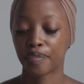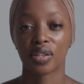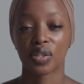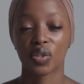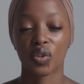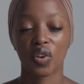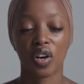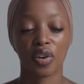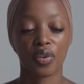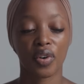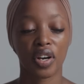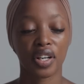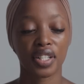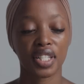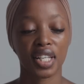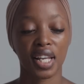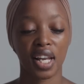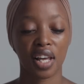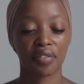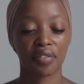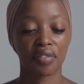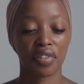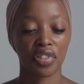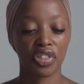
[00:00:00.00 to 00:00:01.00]
So around
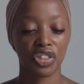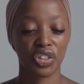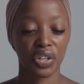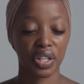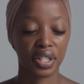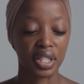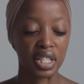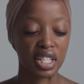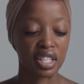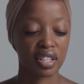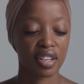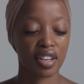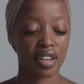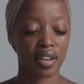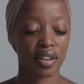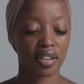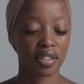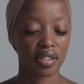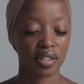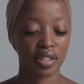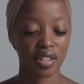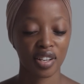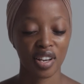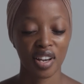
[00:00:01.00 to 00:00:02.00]

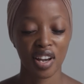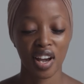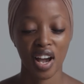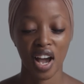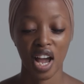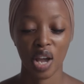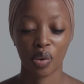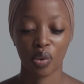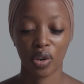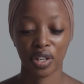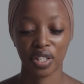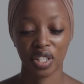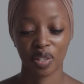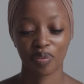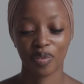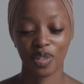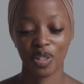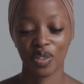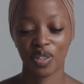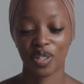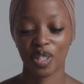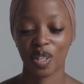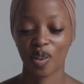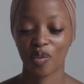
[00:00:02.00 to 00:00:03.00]
11:30-ish, I walked him
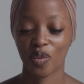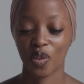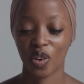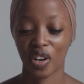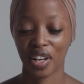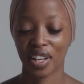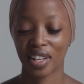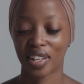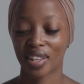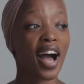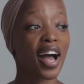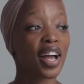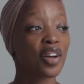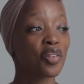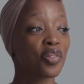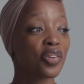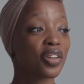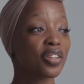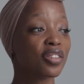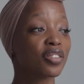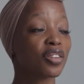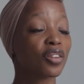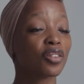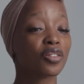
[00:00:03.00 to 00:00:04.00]
to the subway. I
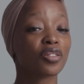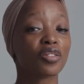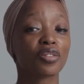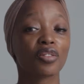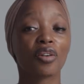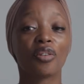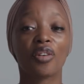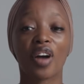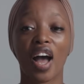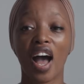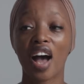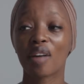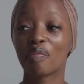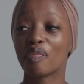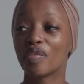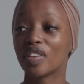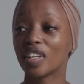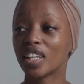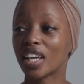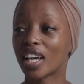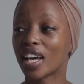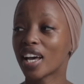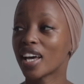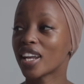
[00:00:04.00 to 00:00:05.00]
was so
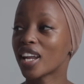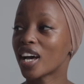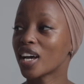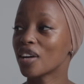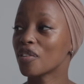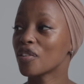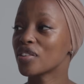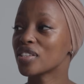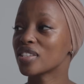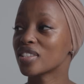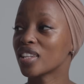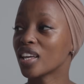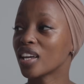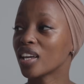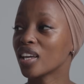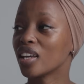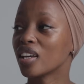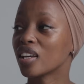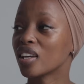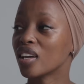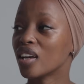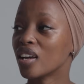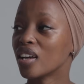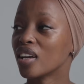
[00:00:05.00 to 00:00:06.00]
happy and I was
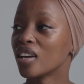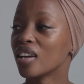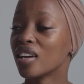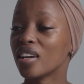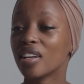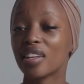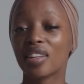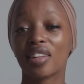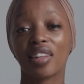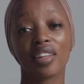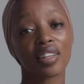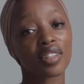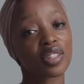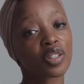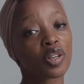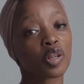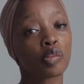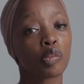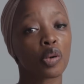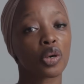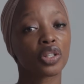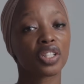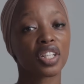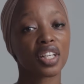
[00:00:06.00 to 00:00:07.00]
thinking, this
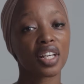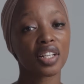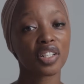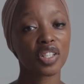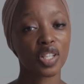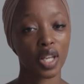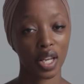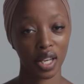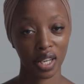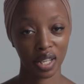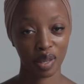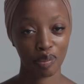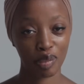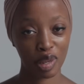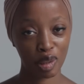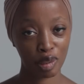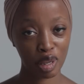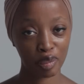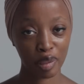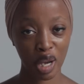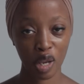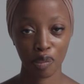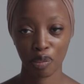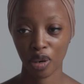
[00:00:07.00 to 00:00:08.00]
could potentially be
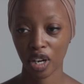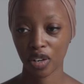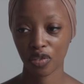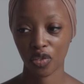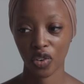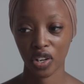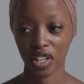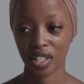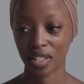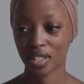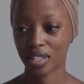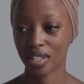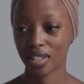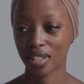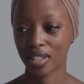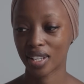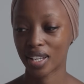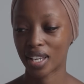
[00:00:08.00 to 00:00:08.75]
my boyfriend.